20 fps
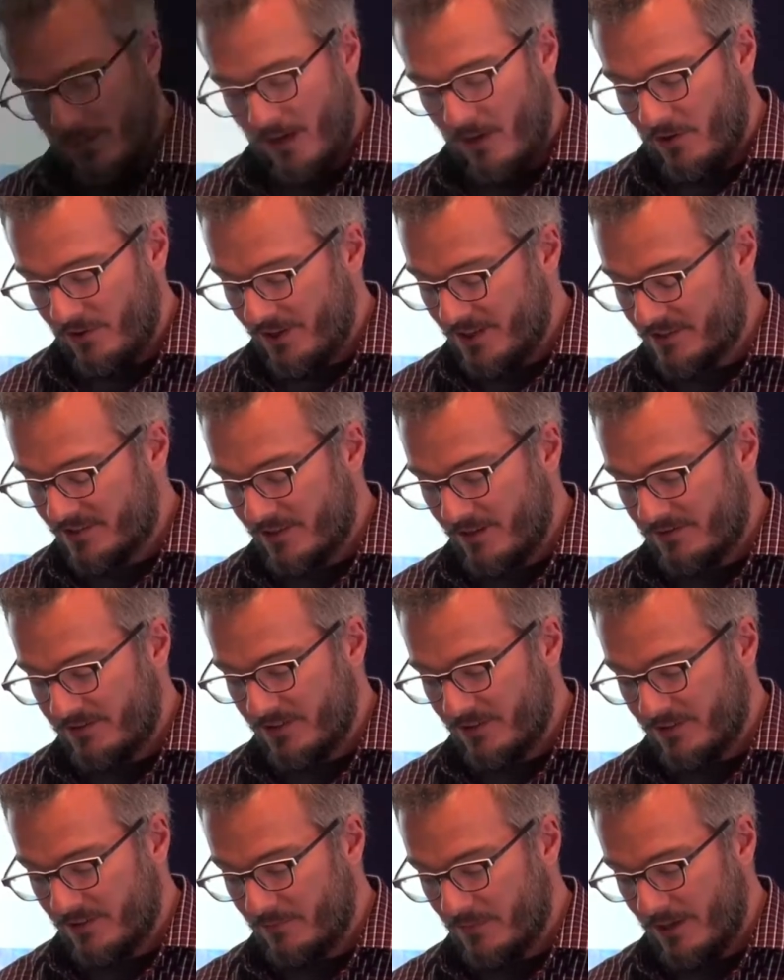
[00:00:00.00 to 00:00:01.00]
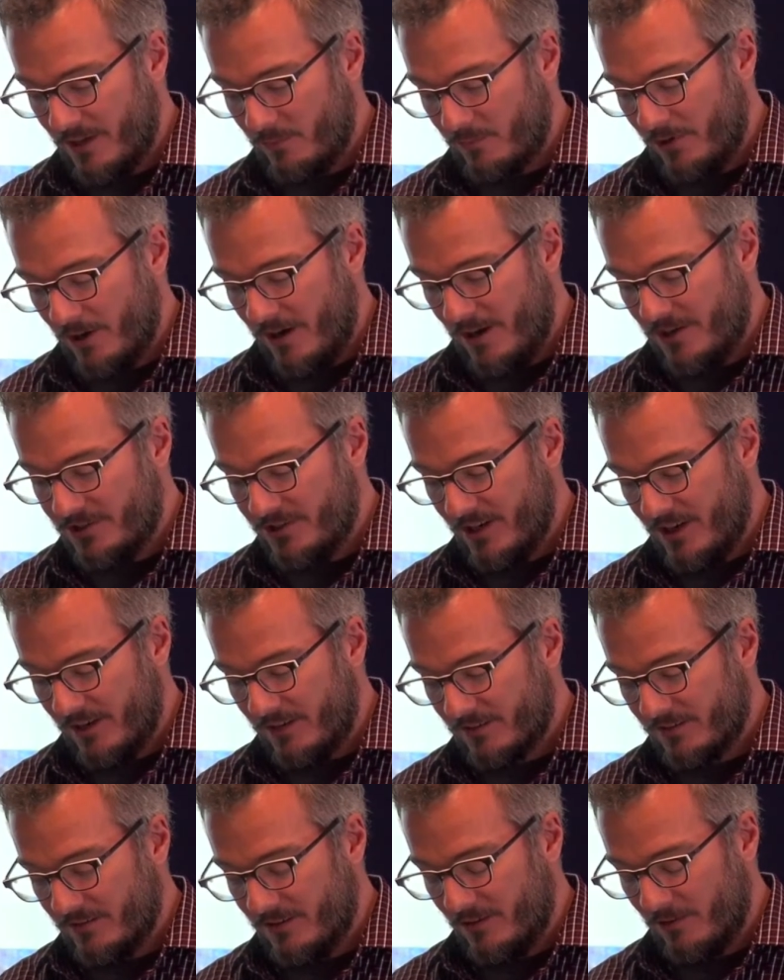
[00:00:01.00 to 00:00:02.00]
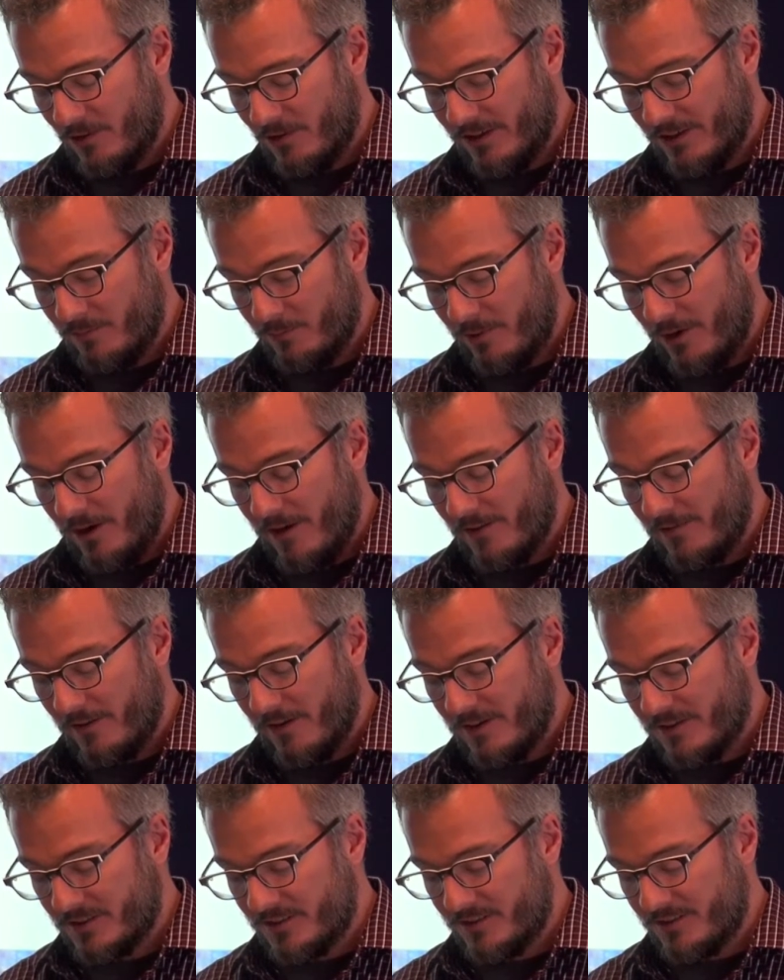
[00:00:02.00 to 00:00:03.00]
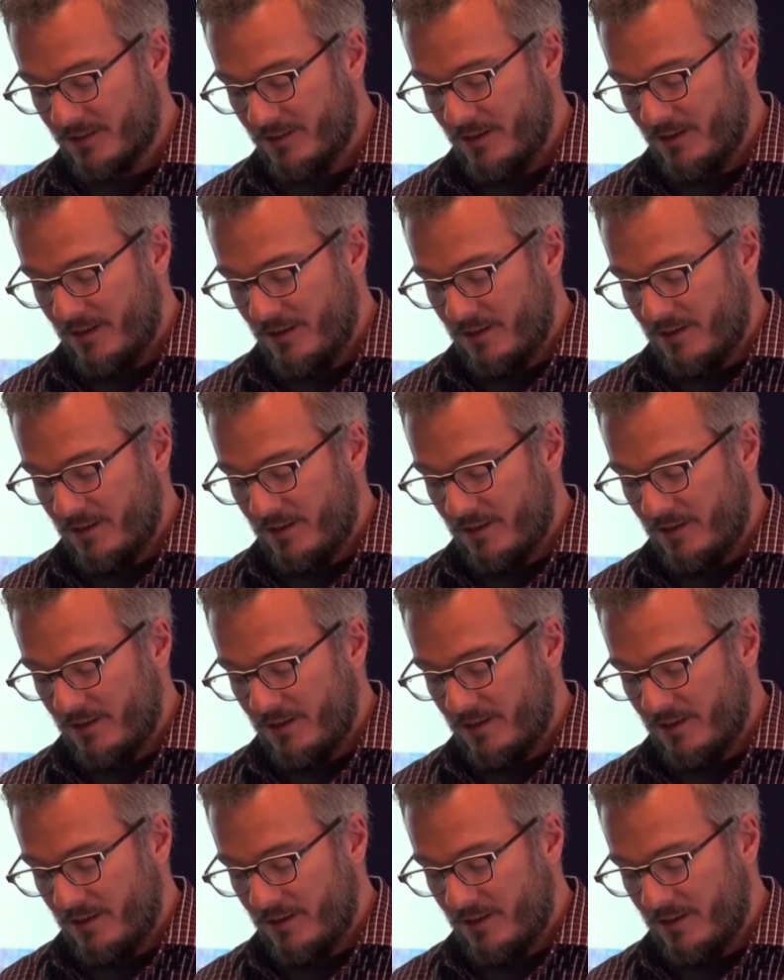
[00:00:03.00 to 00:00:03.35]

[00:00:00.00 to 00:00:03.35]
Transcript: all that stuff's in, in project or in progress.